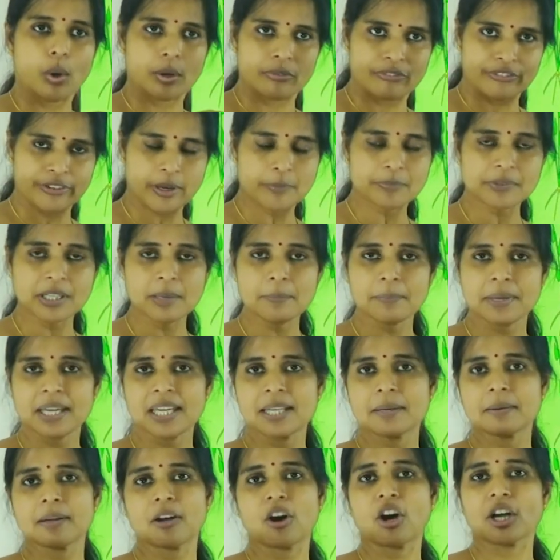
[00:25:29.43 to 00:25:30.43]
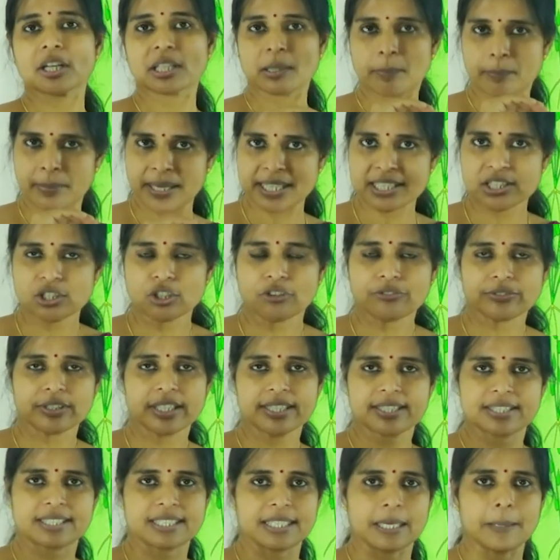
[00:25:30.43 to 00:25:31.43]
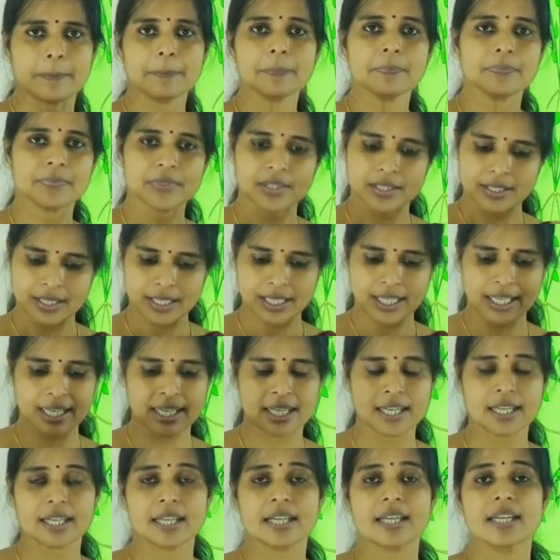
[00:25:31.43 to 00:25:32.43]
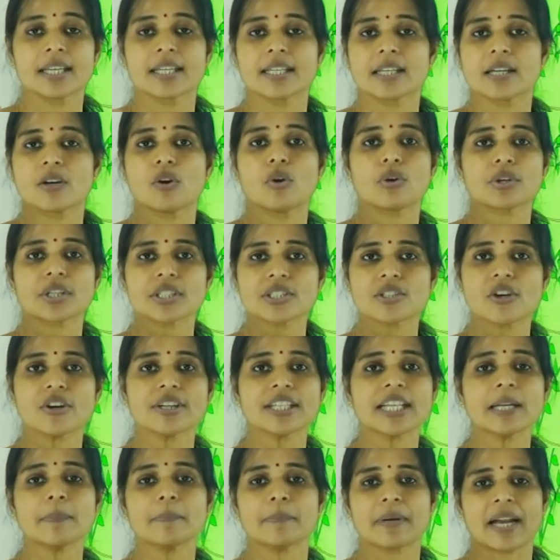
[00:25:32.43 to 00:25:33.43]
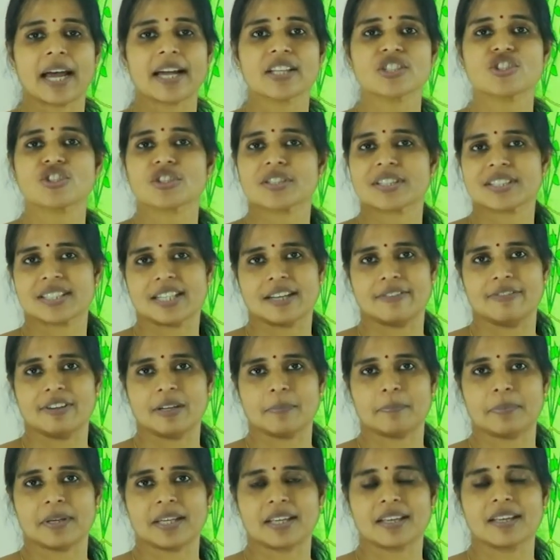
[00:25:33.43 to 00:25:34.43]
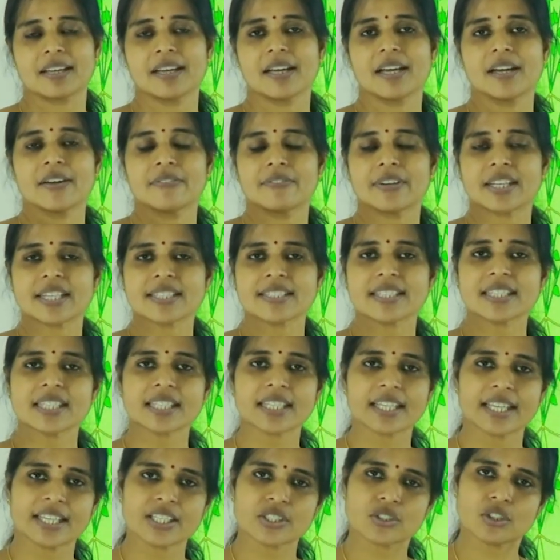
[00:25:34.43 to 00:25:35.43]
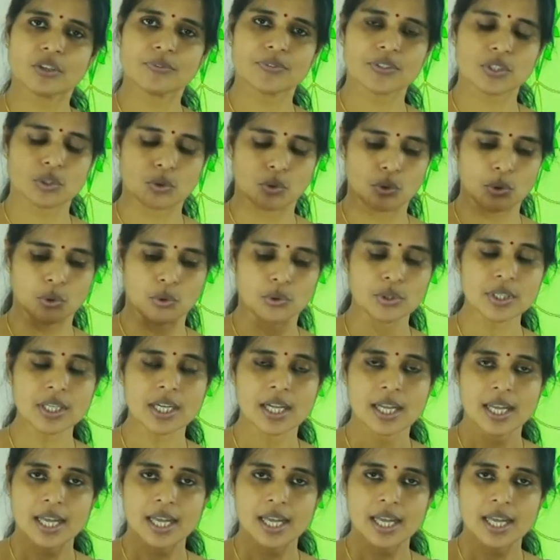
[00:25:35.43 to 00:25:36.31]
from the main or the base of the stem a horizontal branch is developing, whereas in the case of stolon,